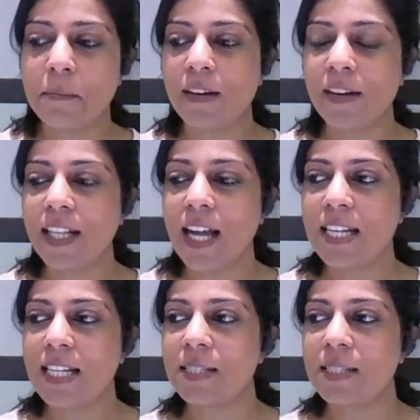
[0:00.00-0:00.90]

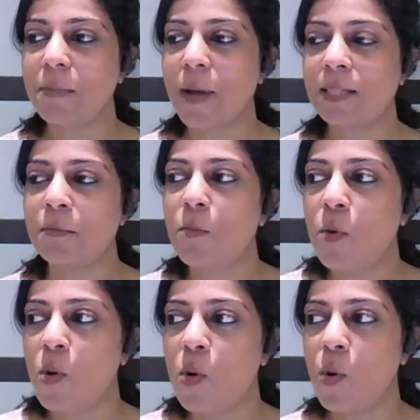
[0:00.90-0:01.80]
Mérida has
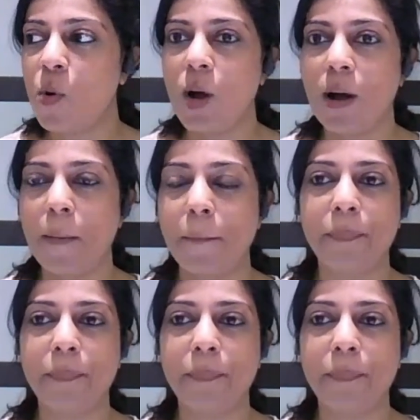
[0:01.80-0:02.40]
more